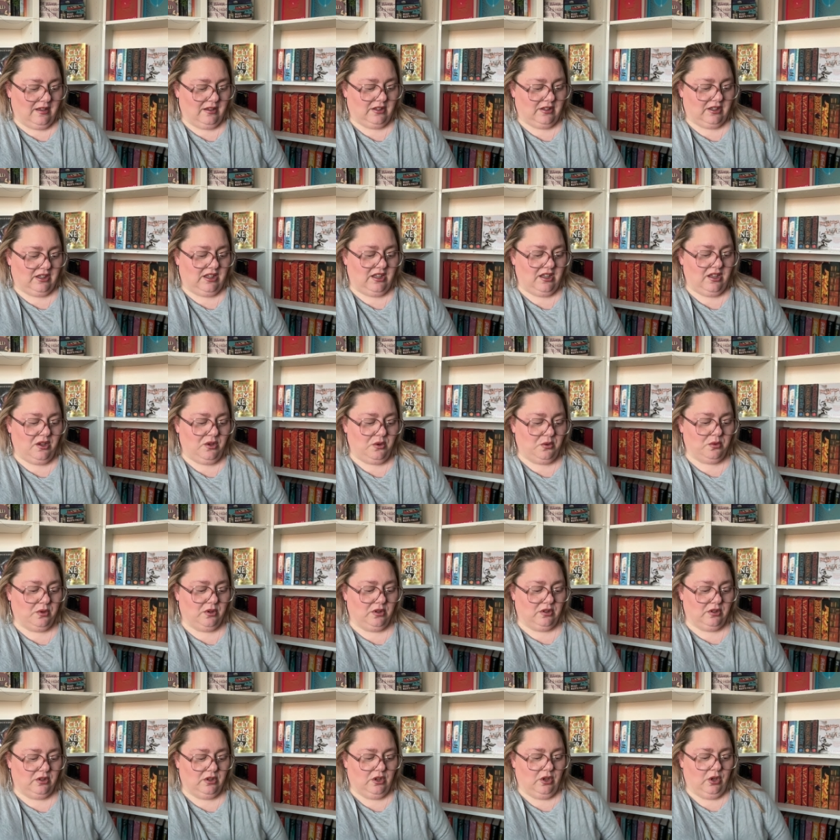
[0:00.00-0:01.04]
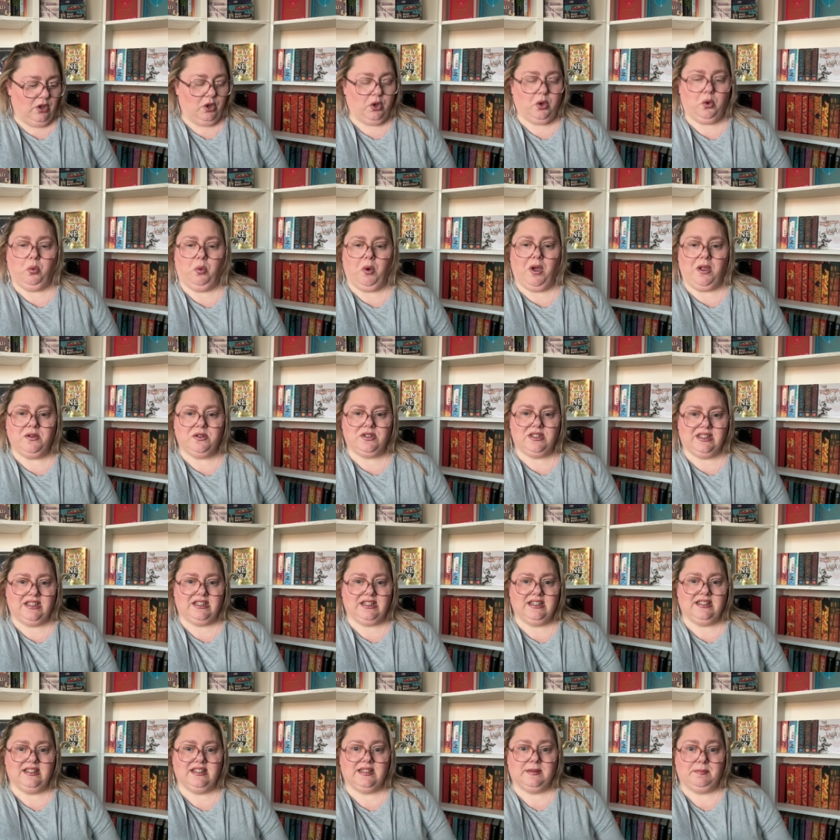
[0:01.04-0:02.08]
Q. Quote that
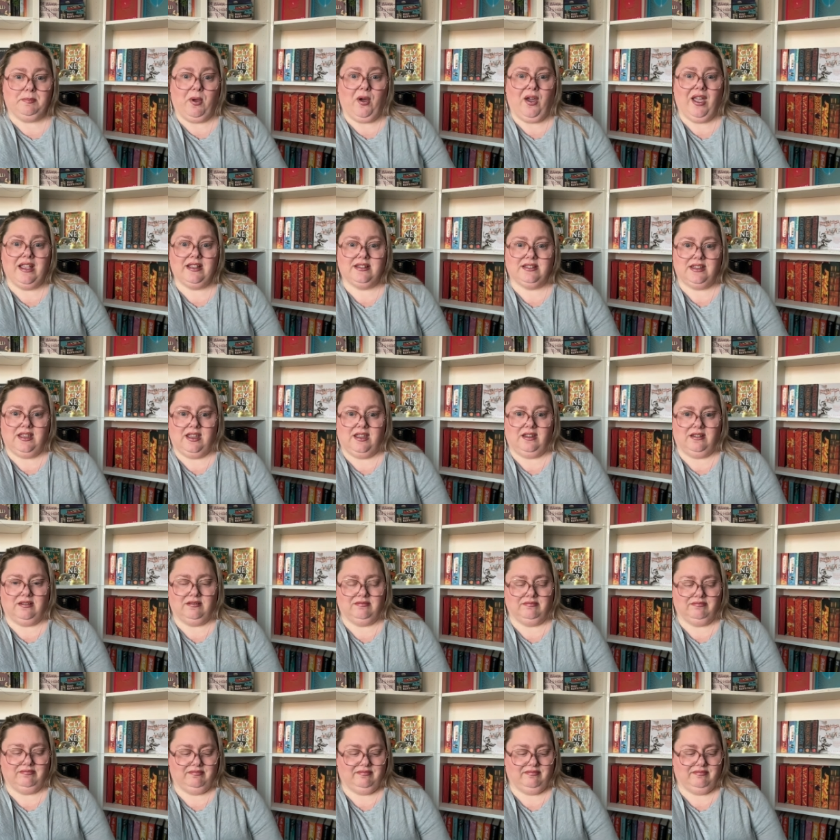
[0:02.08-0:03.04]
inspires you.